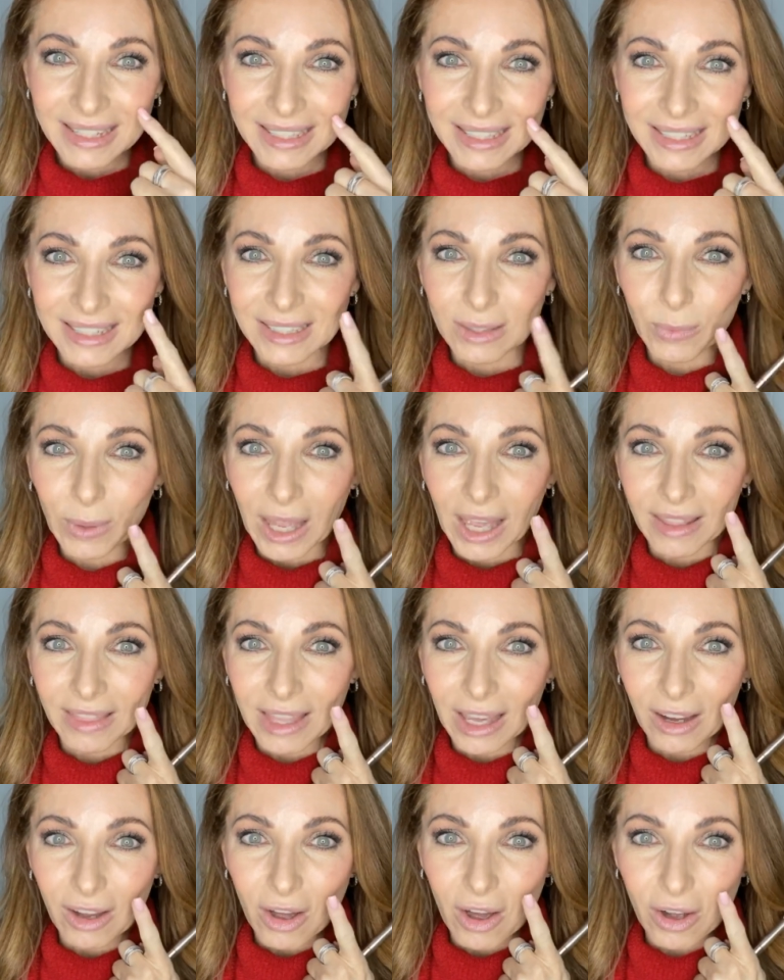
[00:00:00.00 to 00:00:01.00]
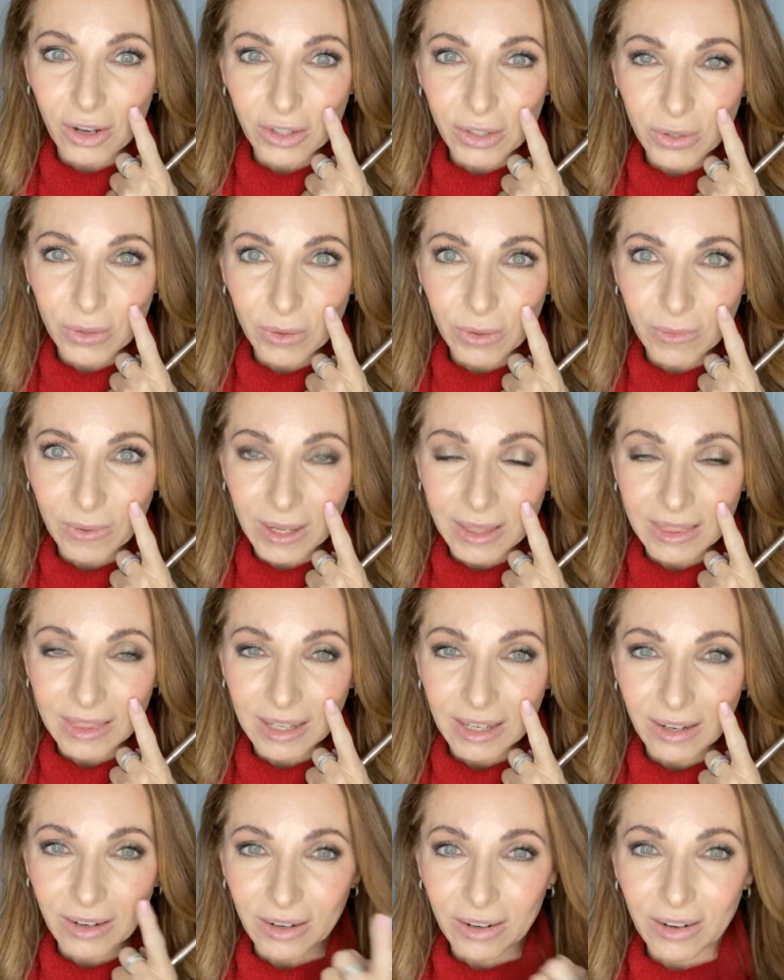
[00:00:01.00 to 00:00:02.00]
this, we had that contour right
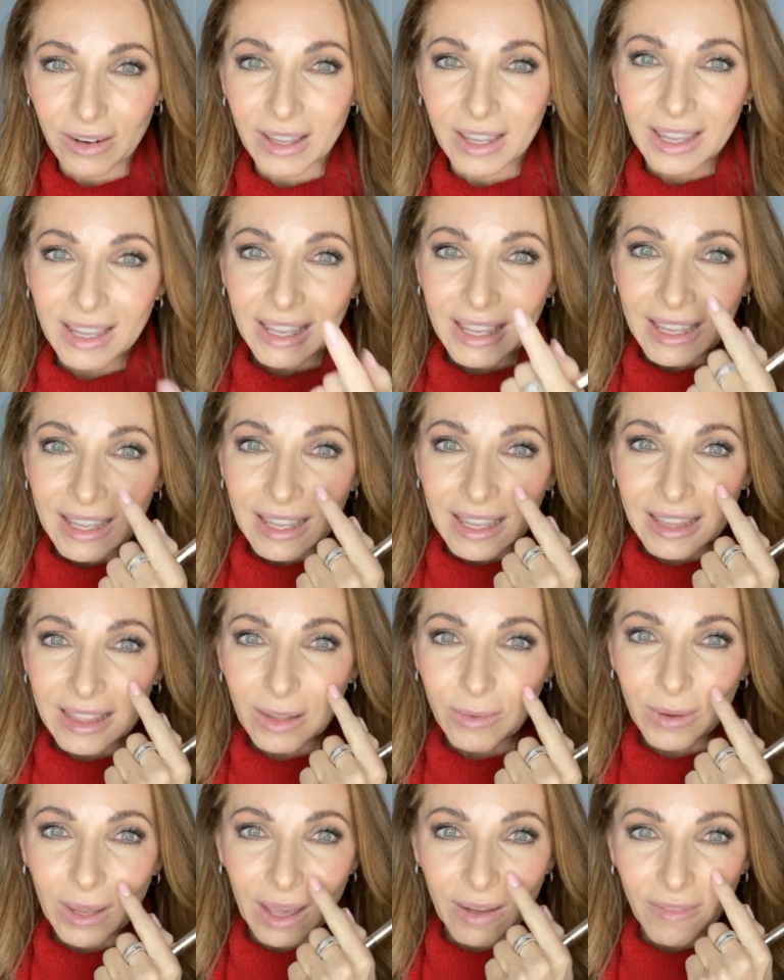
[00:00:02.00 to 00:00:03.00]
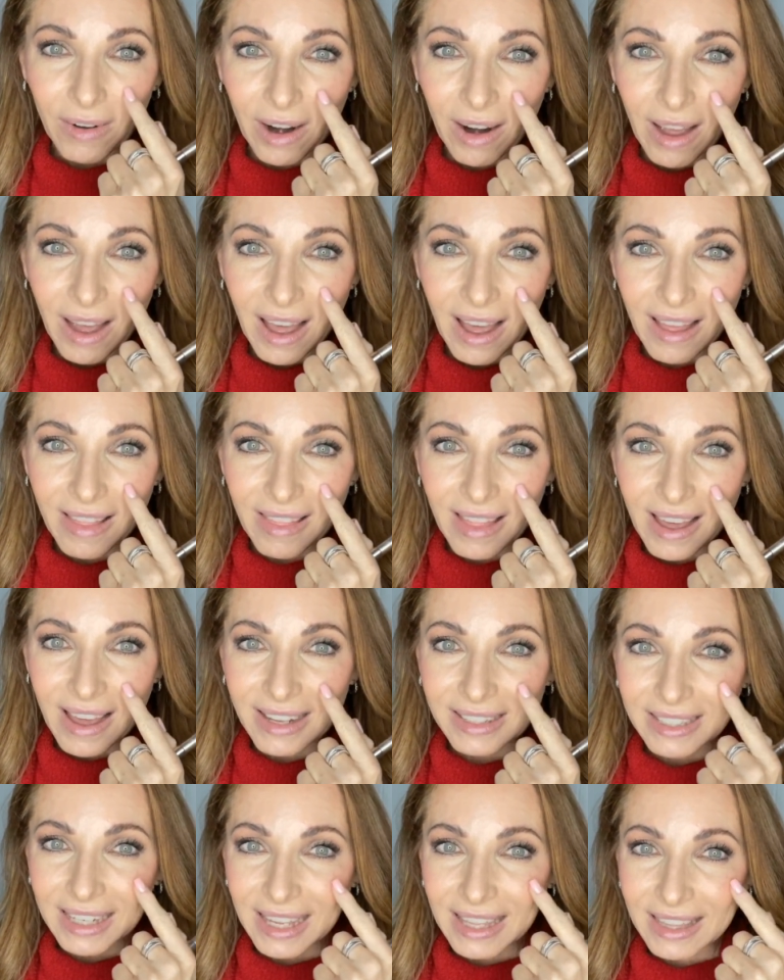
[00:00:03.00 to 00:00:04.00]
there, and then we have our
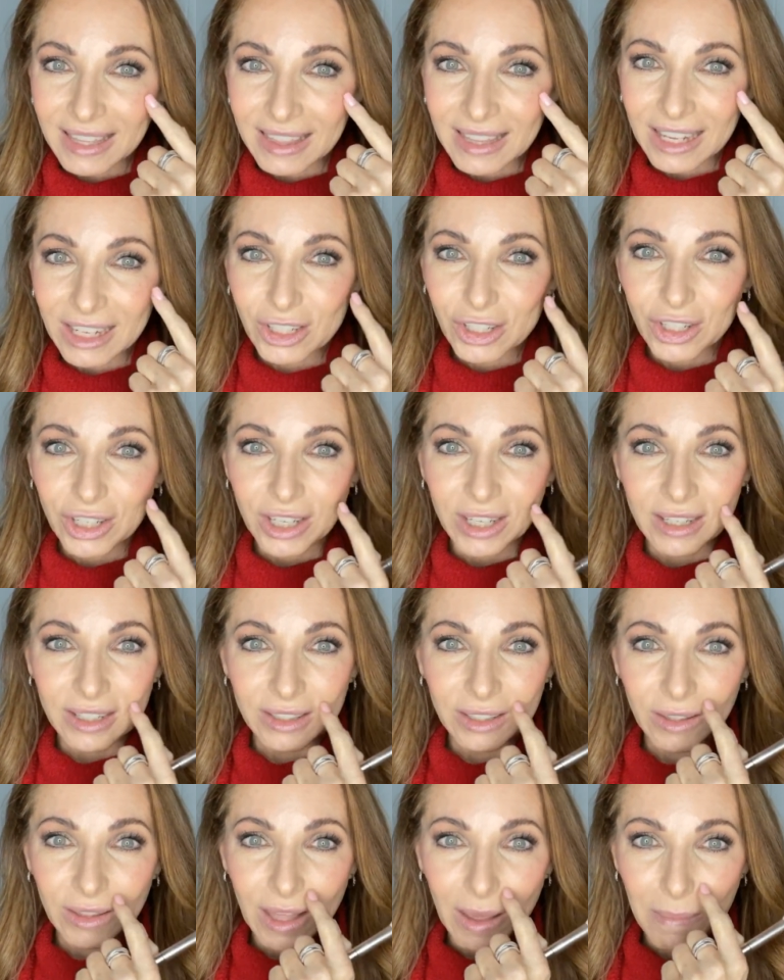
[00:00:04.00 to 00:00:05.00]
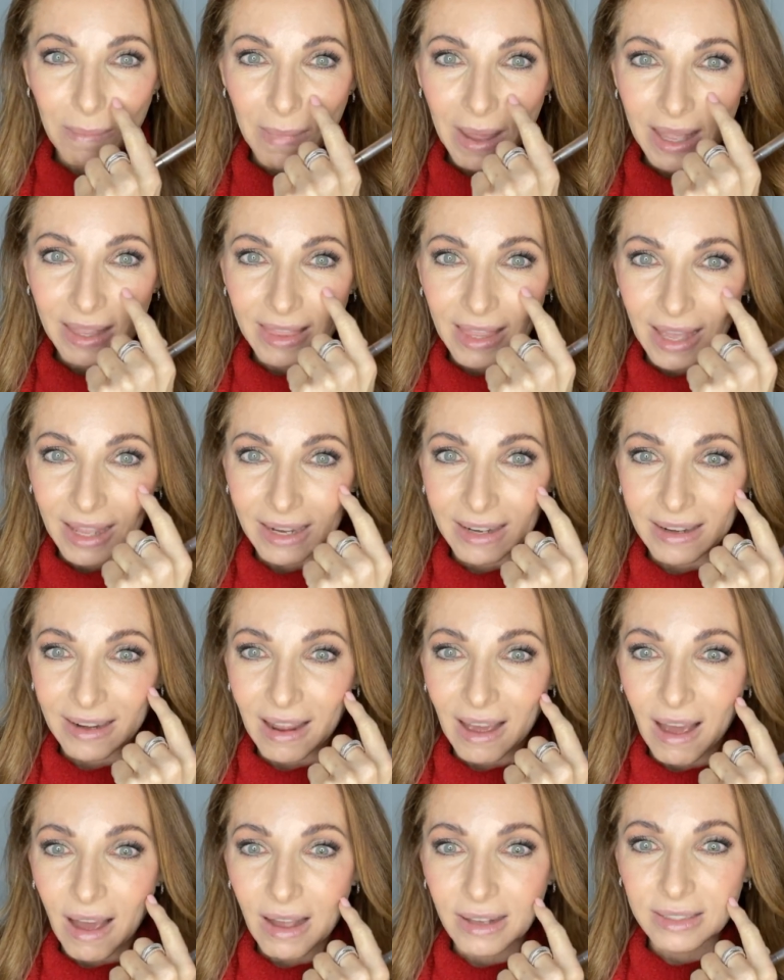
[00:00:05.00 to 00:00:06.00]
highlight and then that cheek, so that made that
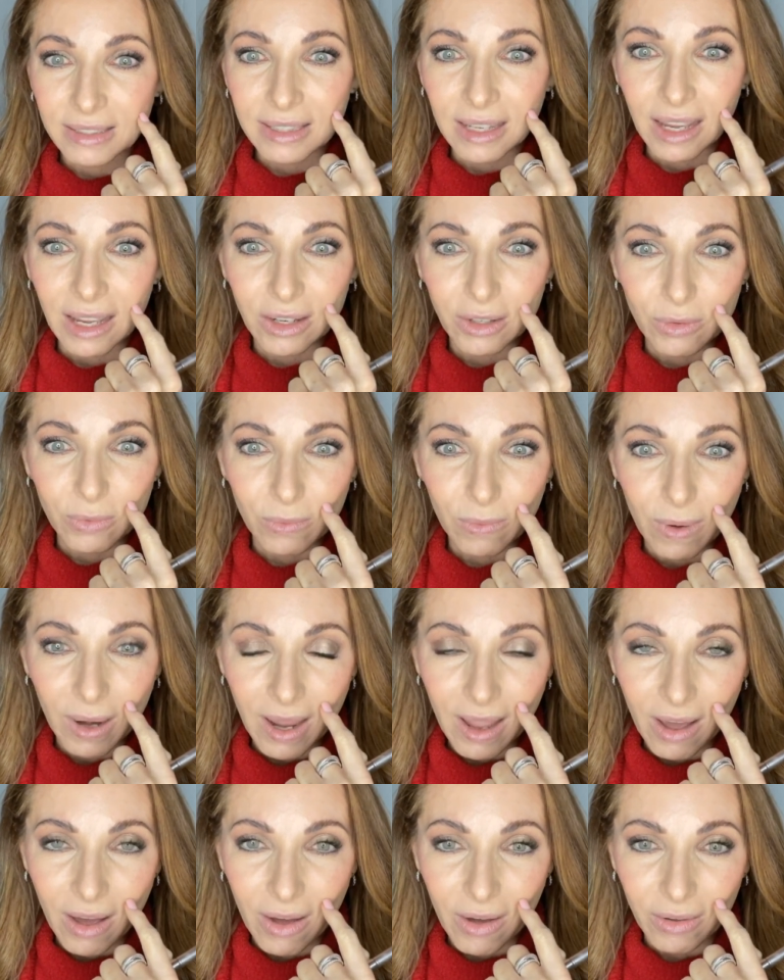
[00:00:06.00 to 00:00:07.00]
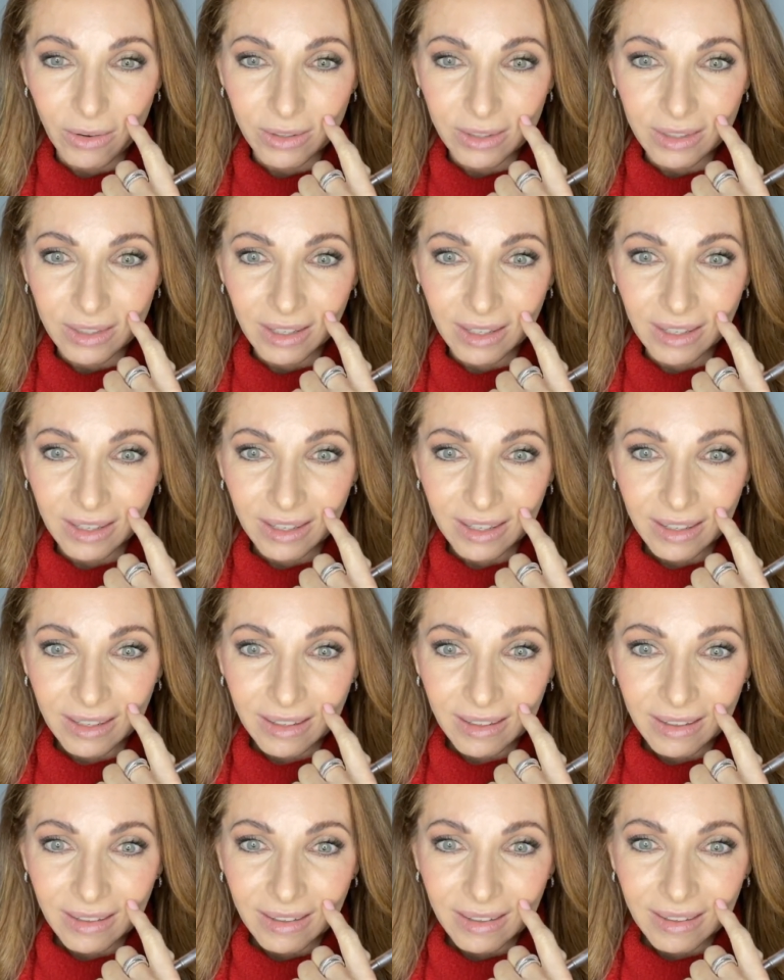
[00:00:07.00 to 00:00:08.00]
nice and round.
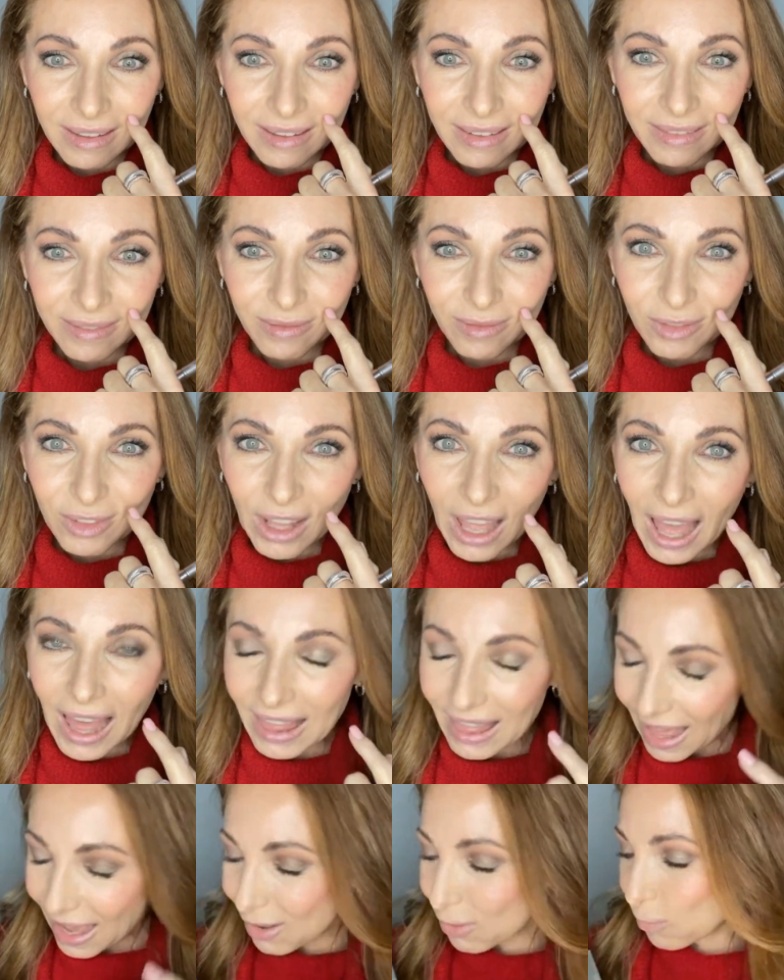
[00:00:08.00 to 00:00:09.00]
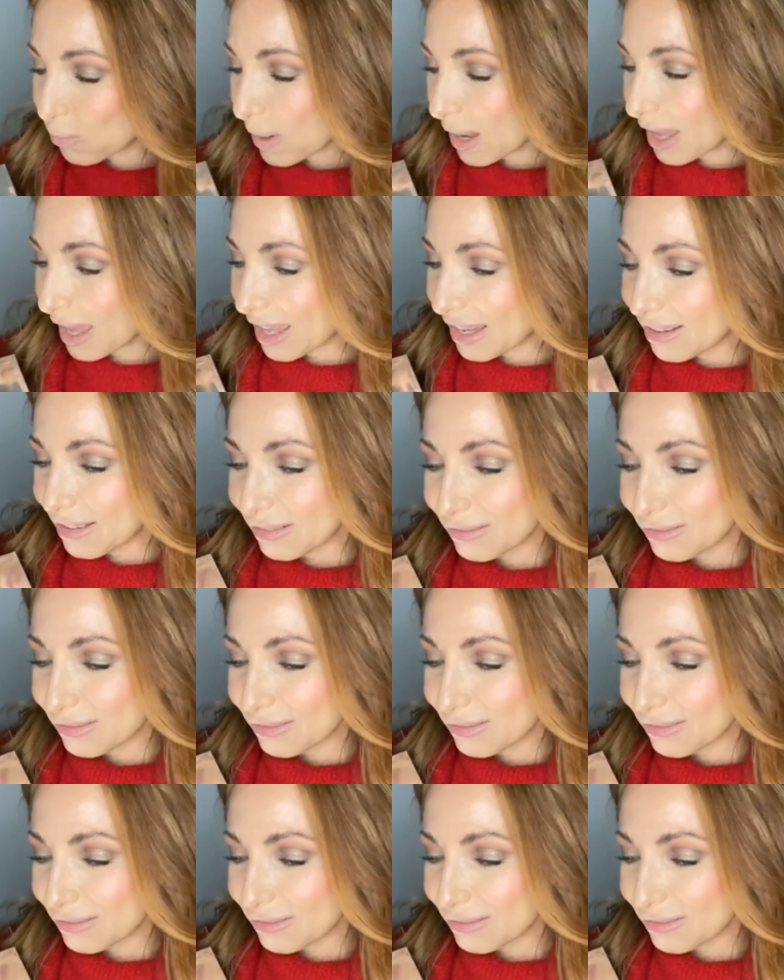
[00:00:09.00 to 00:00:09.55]
I like red.